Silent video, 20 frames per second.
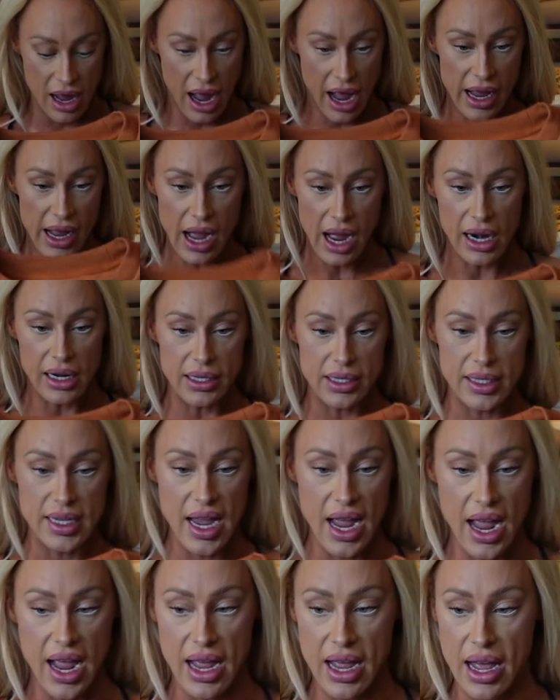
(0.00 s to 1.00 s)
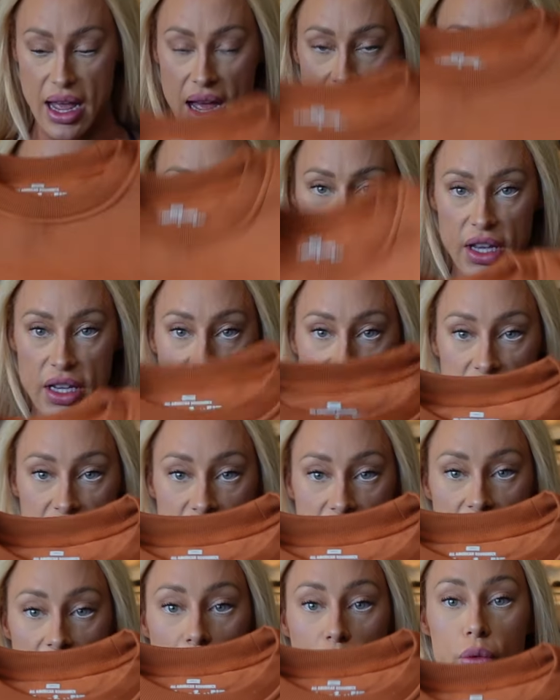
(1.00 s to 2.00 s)
I gotta say, this
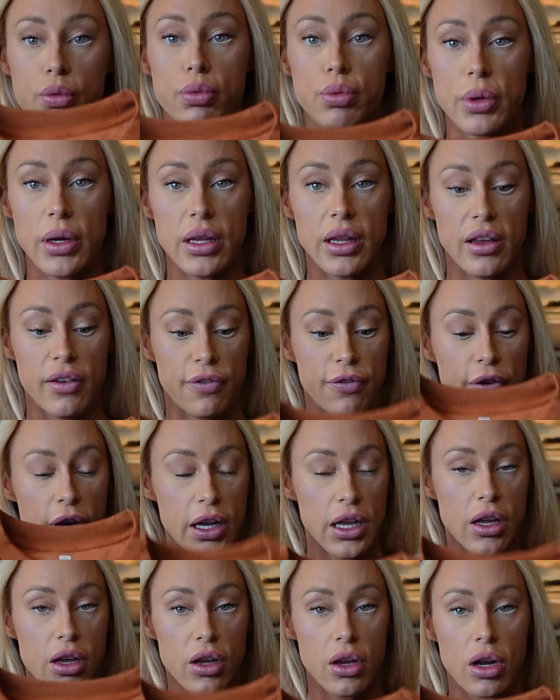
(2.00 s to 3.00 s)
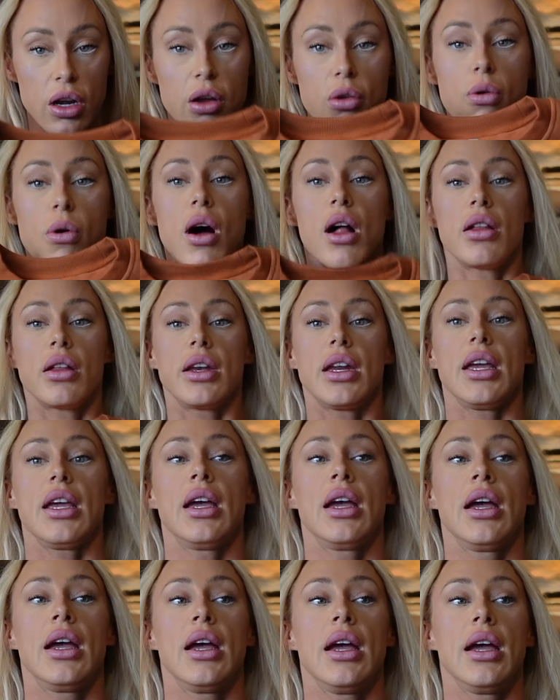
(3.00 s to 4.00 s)
is like really freaking good quality.
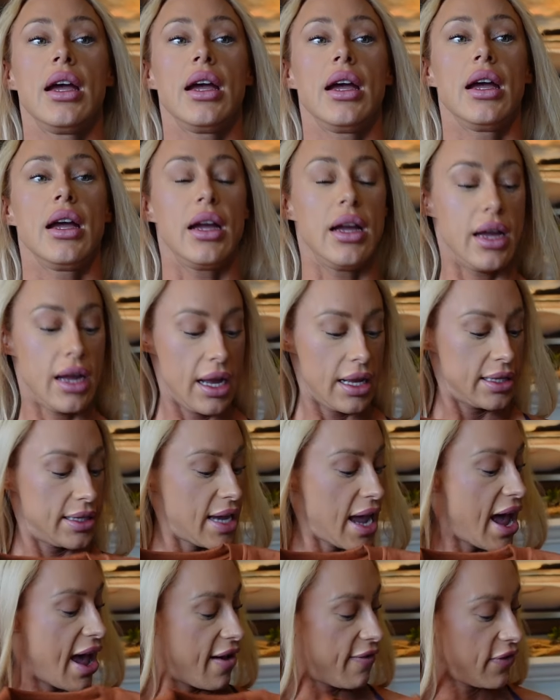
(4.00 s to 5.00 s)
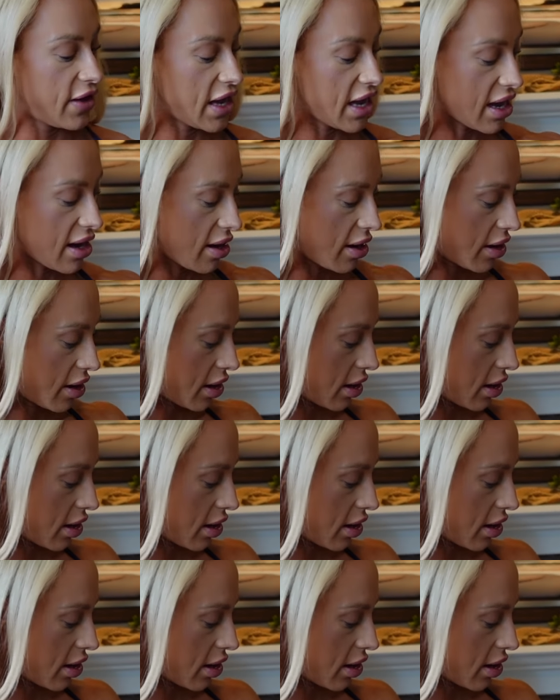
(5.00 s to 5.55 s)
It's heavy